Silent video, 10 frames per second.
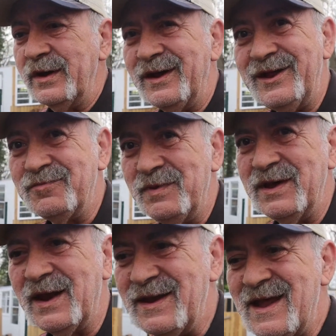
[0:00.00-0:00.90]
It has
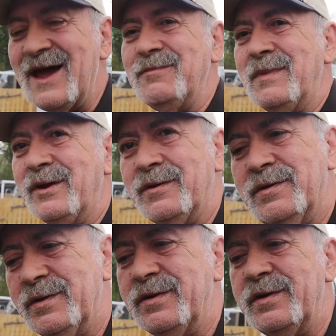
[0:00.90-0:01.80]
been a nightmare.
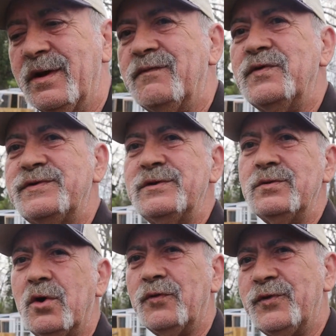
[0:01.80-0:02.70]
If you
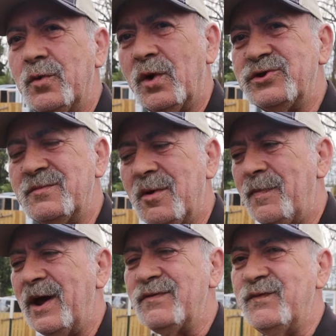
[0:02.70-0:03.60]
go through and watch some of my
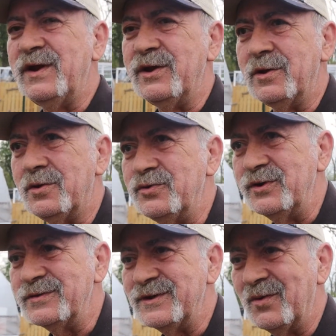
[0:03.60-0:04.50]
past videos, you
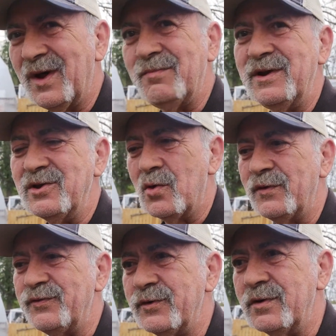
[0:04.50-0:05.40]
can see what I've been
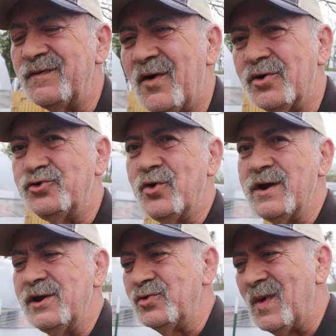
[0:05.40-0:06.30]
going through as far as
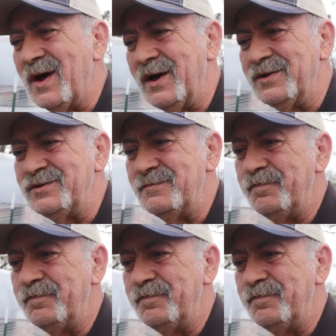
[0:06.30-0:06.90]
drainage wise.